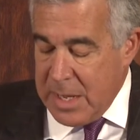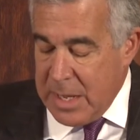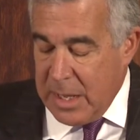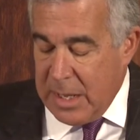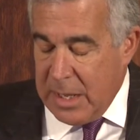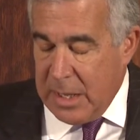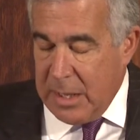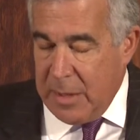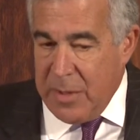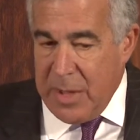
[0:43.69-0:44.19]

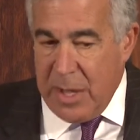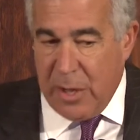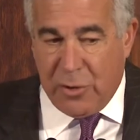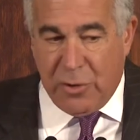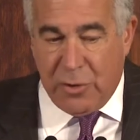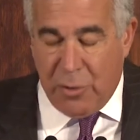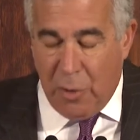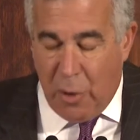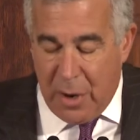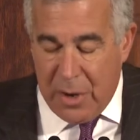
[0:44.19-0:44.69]
the
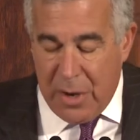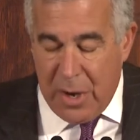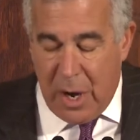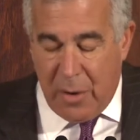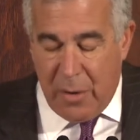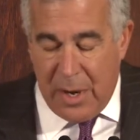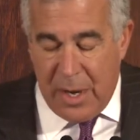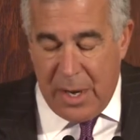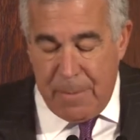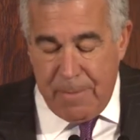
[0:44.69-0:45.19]

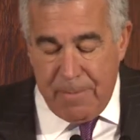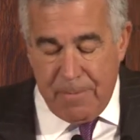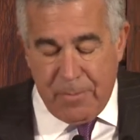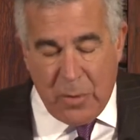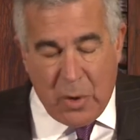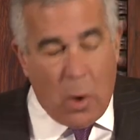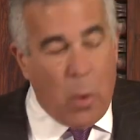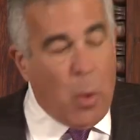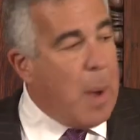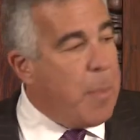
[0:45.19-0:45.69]
extraordinary
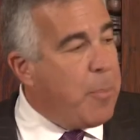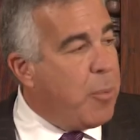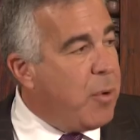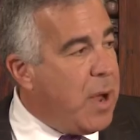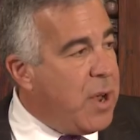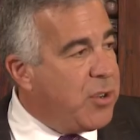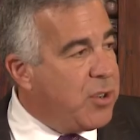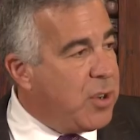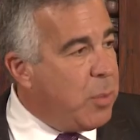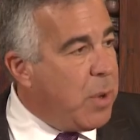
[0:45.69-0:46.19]

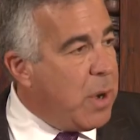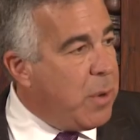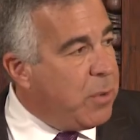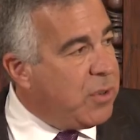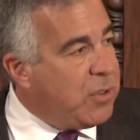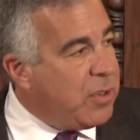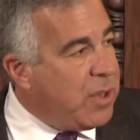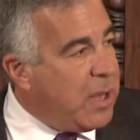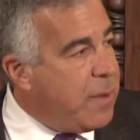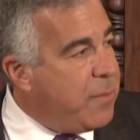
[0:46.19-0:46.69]
cooperation we
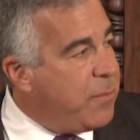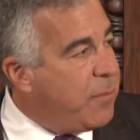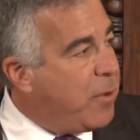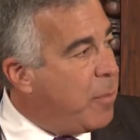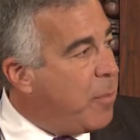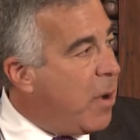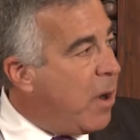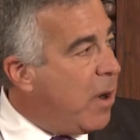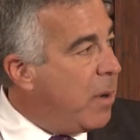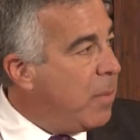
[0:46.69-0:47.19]
received
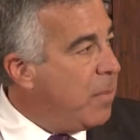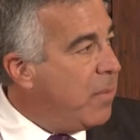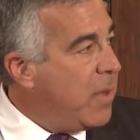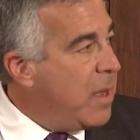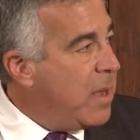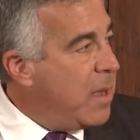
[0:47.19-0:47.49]
from our